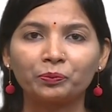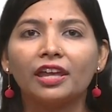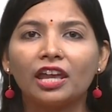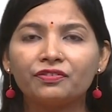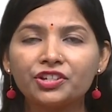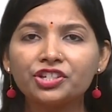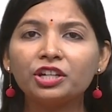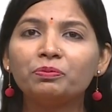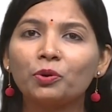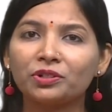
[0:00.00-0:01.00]

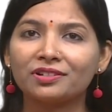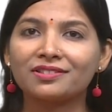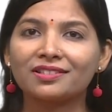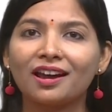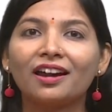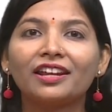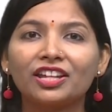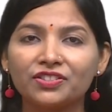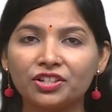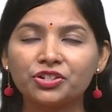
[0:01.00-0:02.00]
Efficient motors are
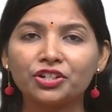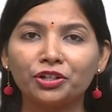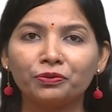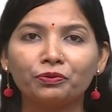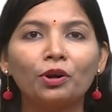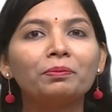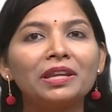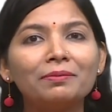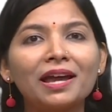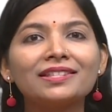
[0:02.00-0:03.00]
essential for
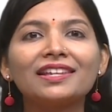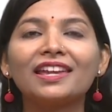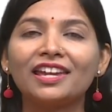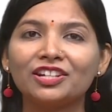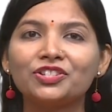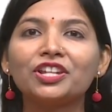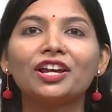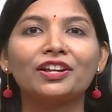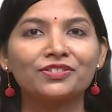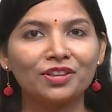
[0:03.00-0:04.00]
minimizing energy
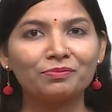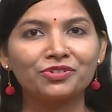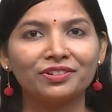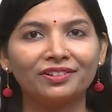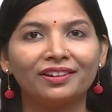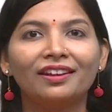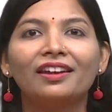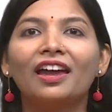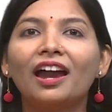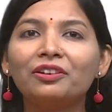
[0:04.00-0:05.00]
consumption
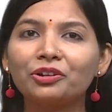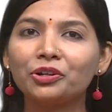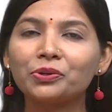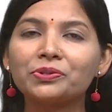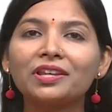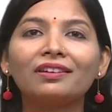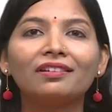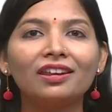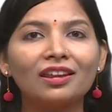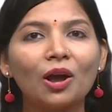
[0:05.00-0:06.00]
and reducing
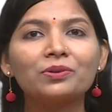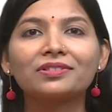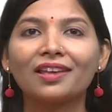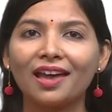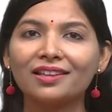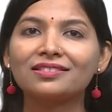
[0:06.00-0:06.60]
greenhouse gas